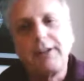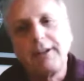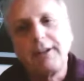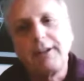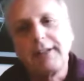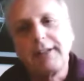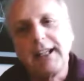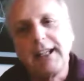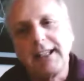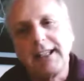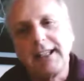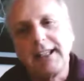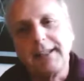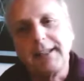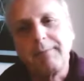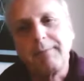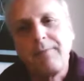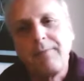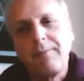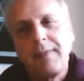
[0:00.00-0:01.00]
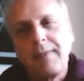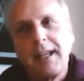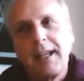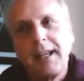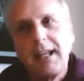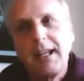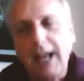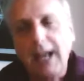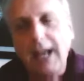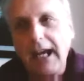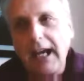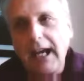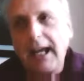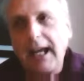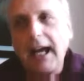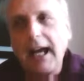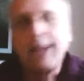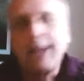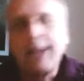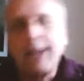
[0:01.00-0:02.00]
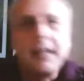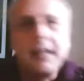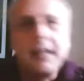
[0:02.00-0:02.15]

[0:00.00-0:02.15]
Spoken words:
like it, and then you